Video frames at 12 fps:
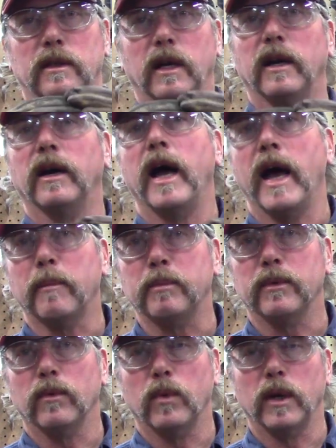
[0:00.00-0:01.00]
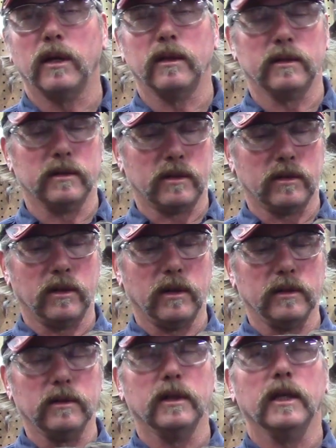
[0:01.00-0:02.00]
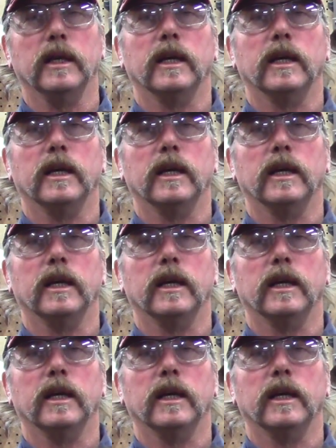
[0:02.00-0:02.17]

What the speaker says: A lap weld, it's called.